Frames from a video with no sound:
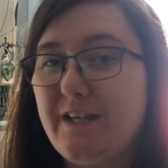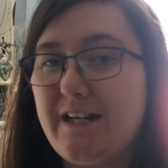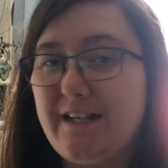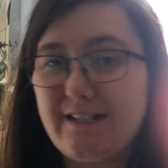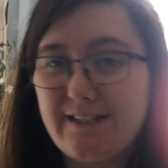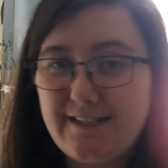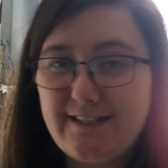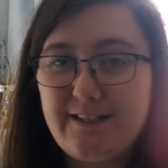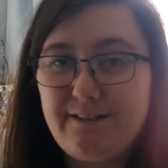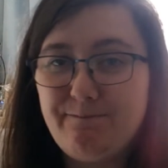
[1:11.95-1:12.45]

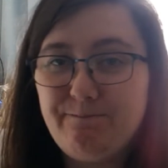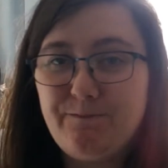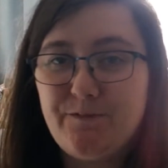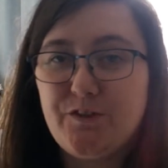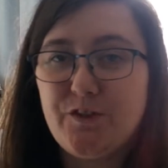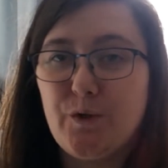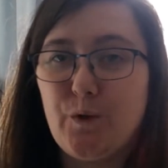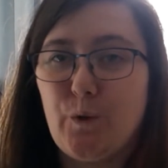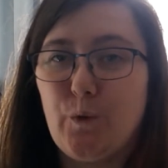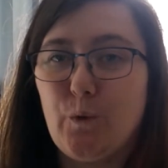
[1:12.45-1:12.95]
that.
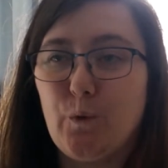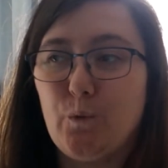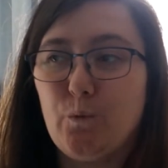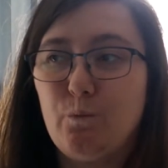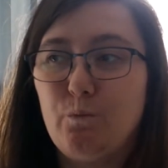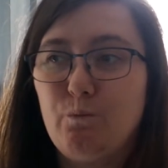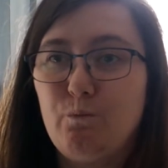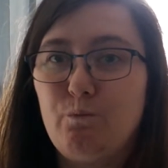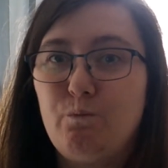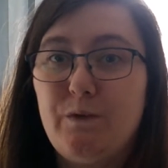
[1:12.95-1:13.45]
So,
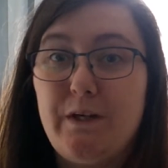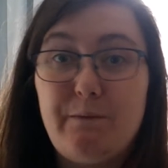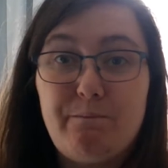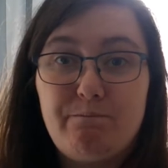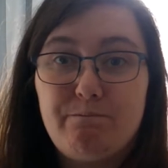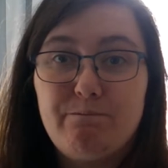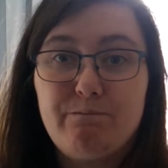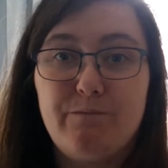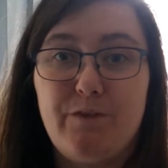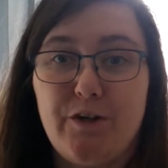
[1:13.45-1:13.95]
yep,
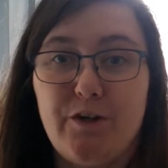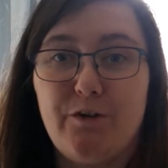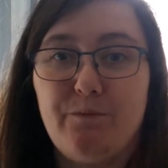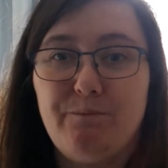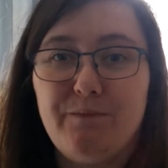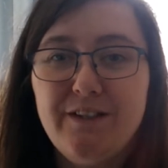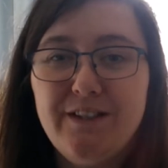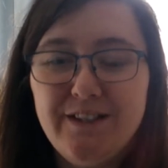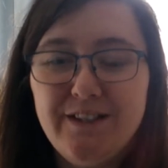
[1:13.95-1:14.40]
why not?